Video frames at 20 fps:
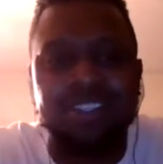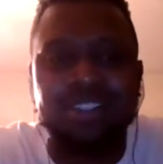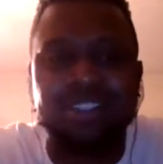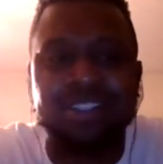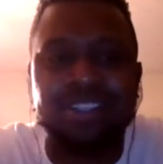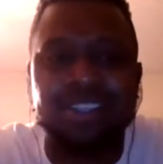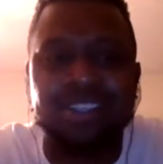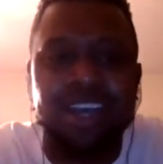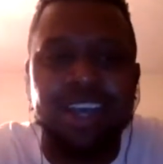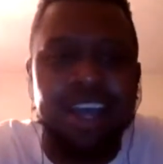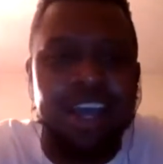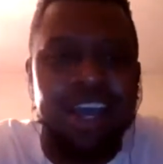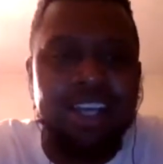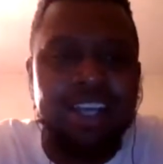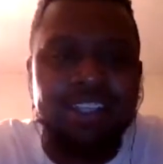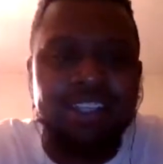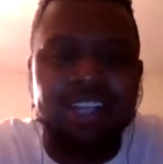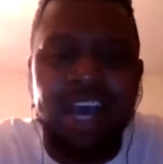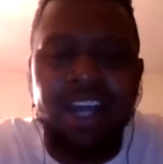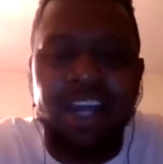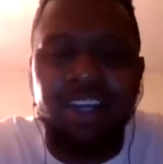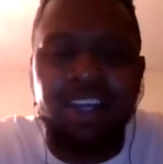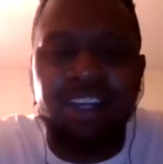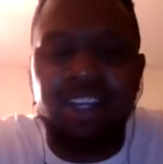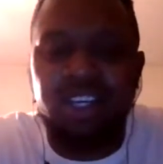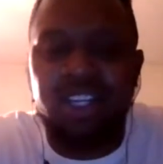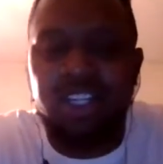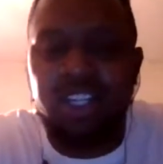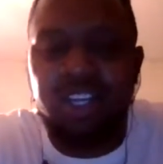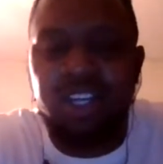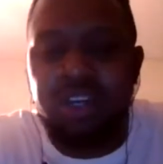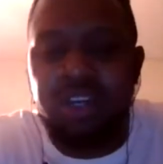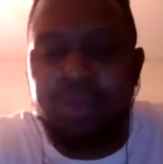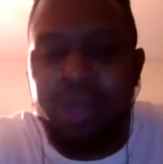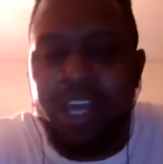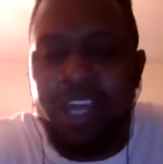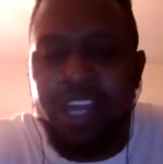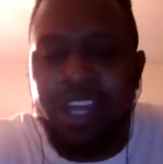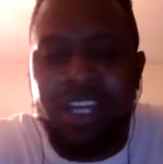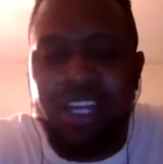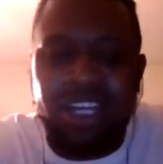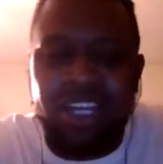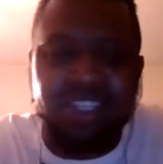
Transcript: That's not a good look, man.